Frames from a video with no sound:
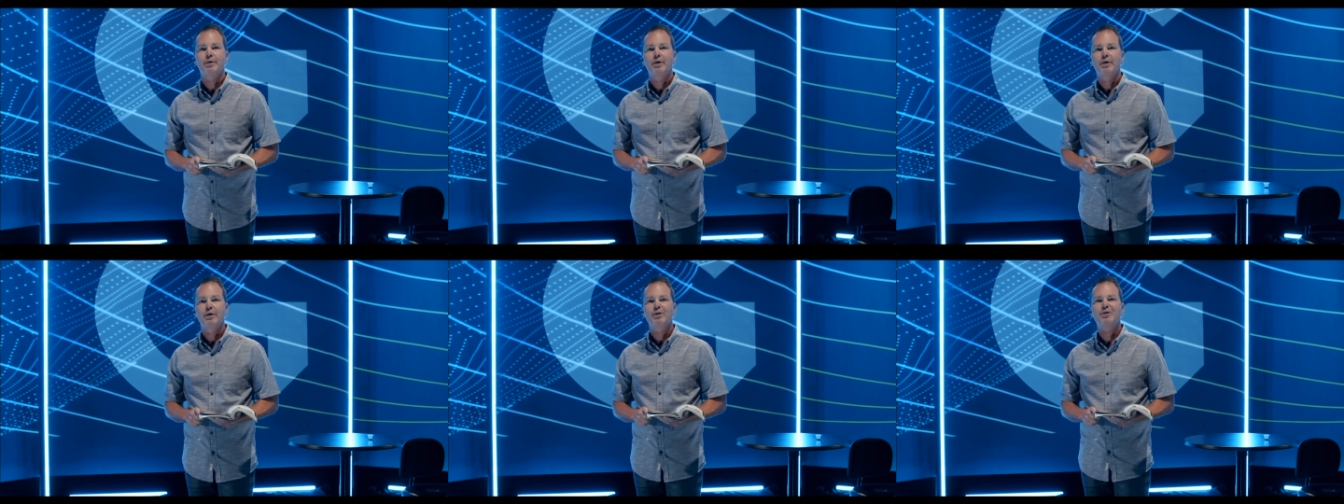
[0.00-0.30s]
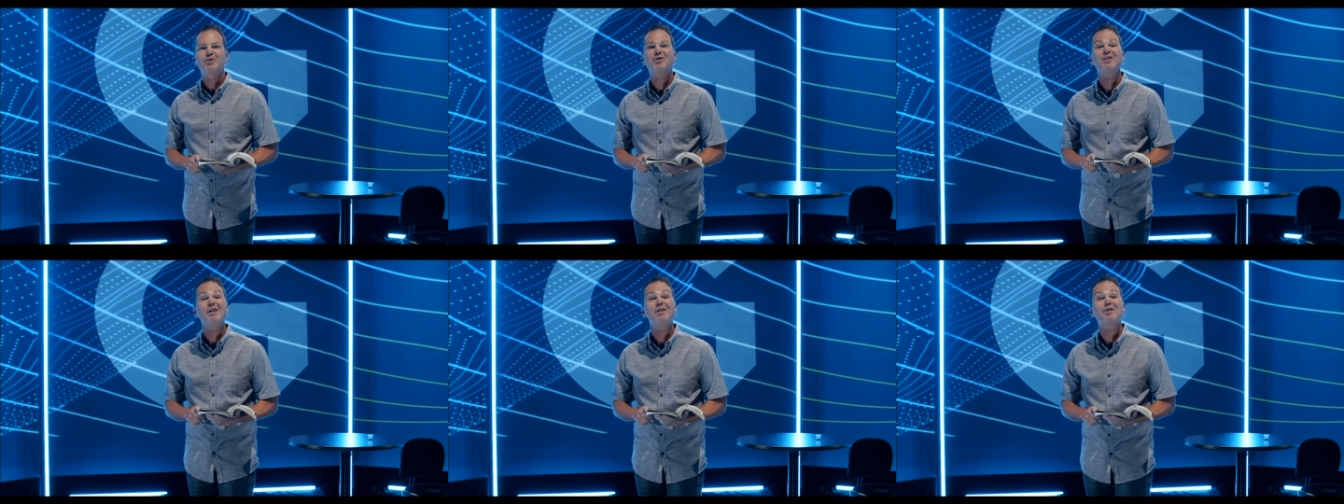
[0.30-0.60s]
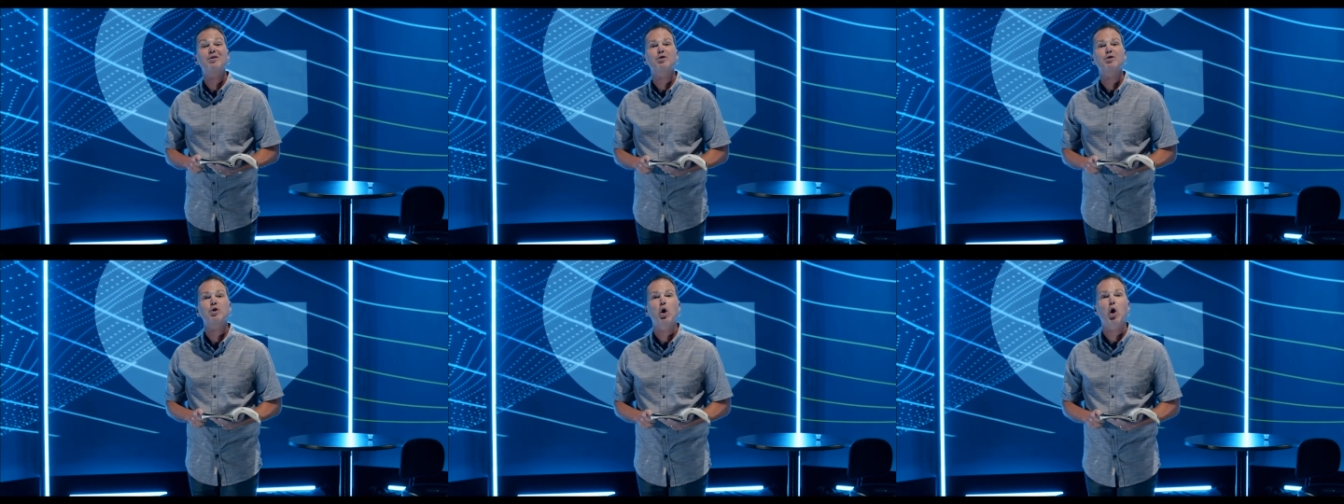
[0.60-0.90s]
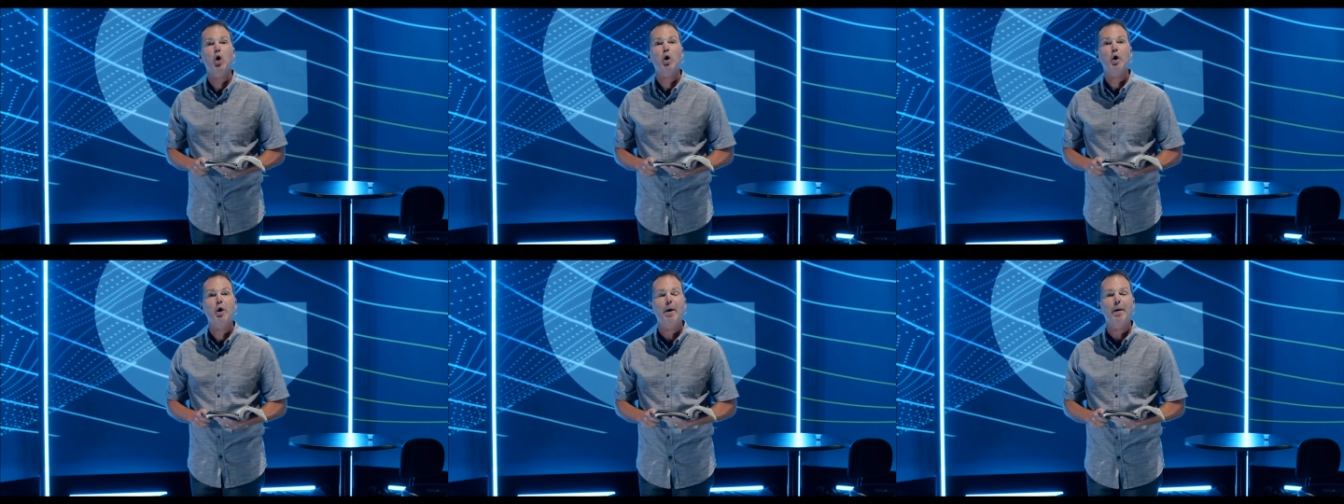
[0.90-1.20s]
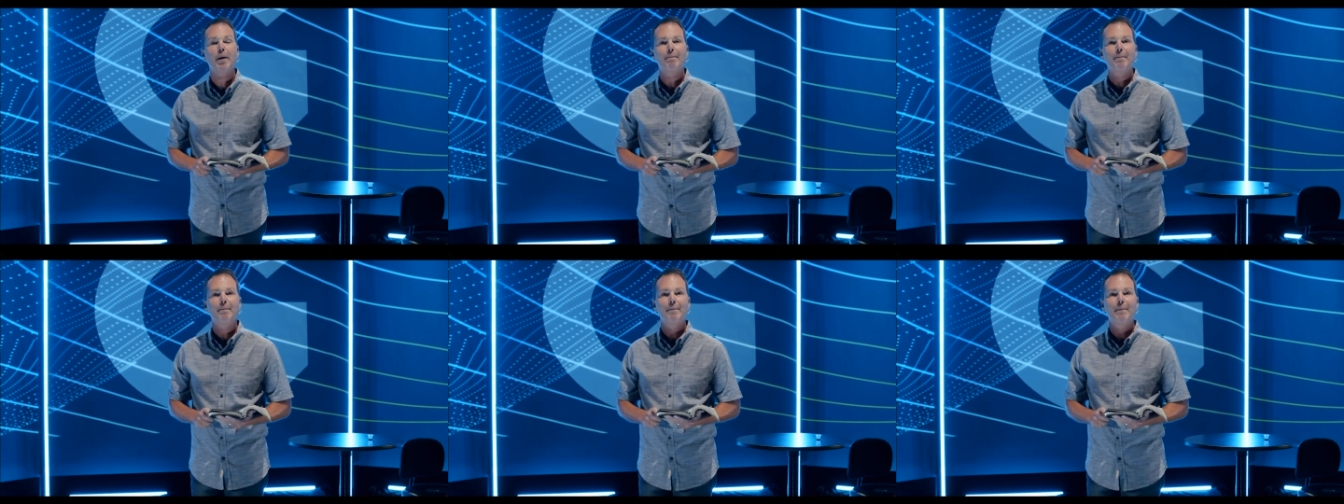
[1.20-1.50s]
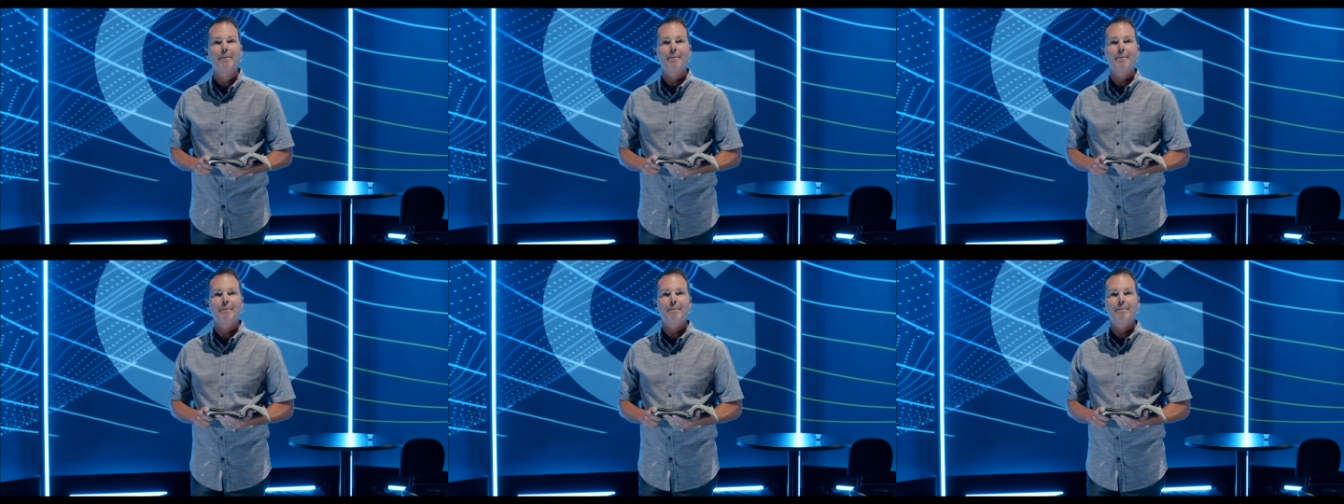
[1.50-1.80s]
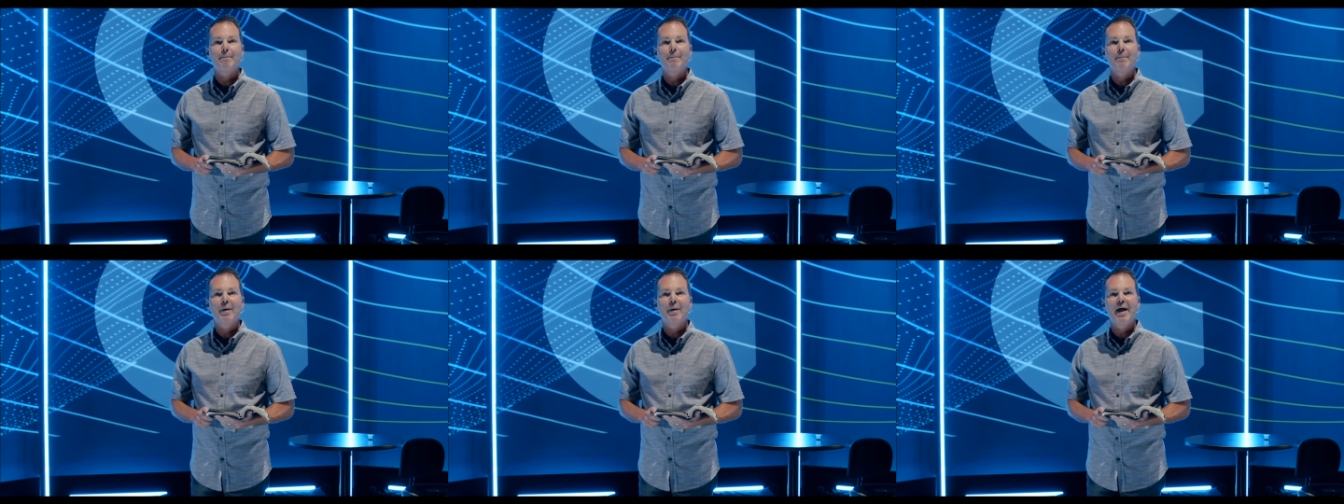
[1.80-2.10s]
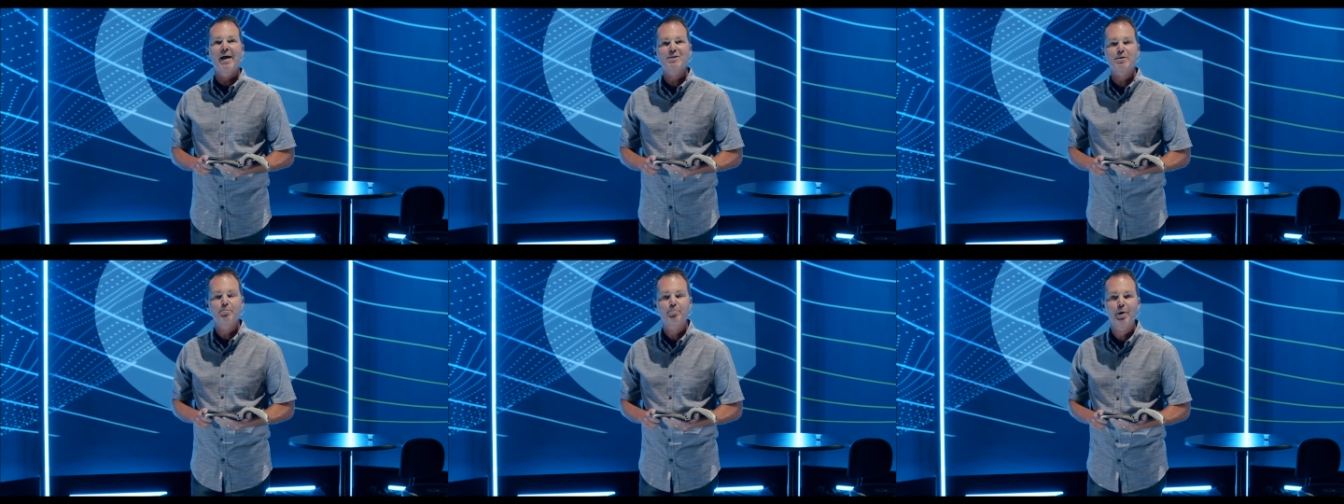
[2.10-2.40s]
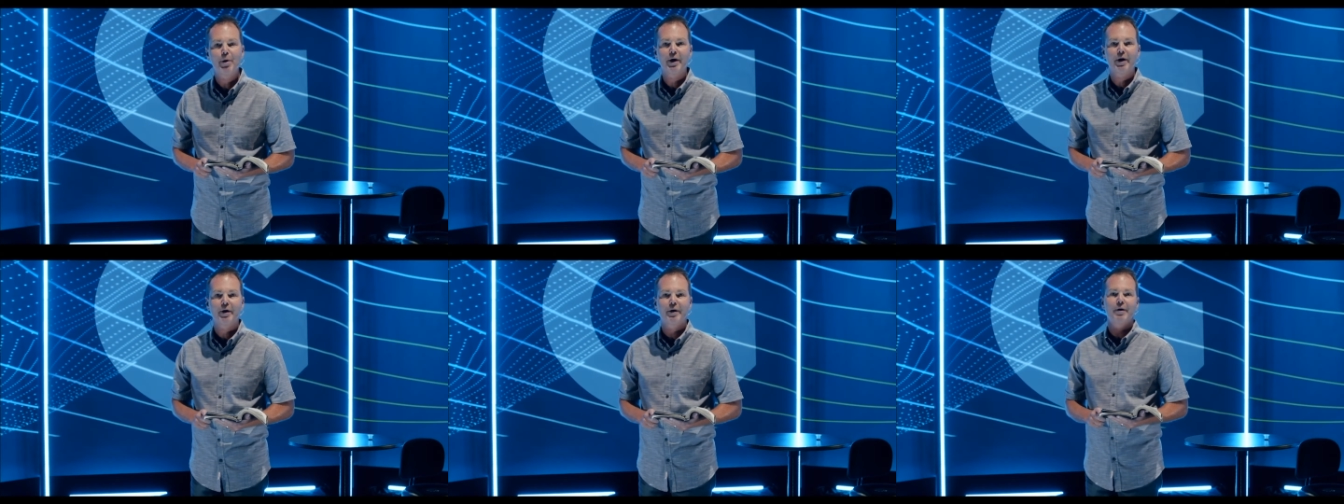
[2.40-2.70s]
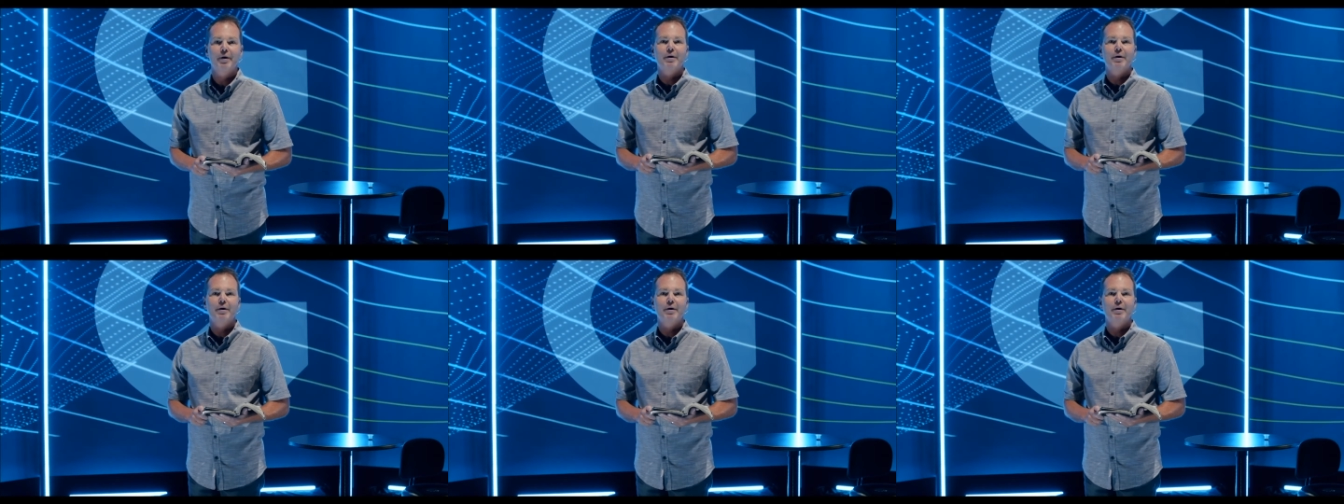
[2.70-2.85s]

You see, they saw him as a beggar.